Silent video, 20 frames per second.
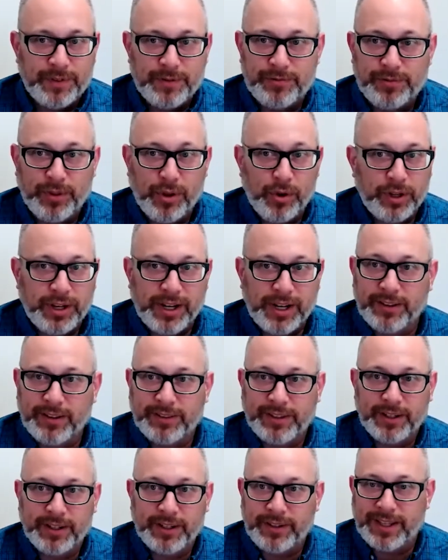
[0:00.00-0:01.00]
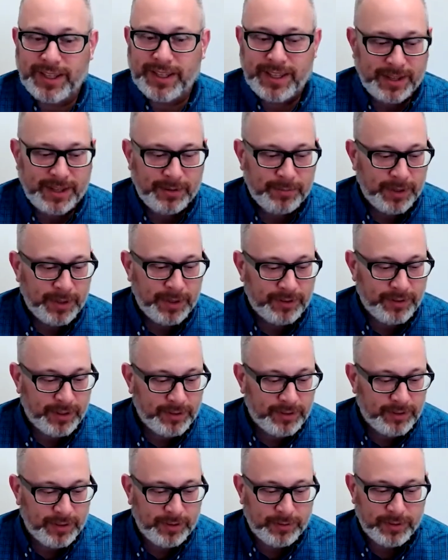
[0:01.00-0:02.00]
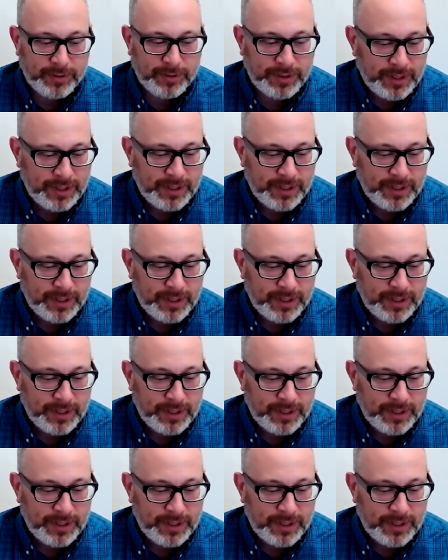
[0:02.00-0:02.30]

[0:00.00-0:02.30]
floating out there and they can't make sense of it.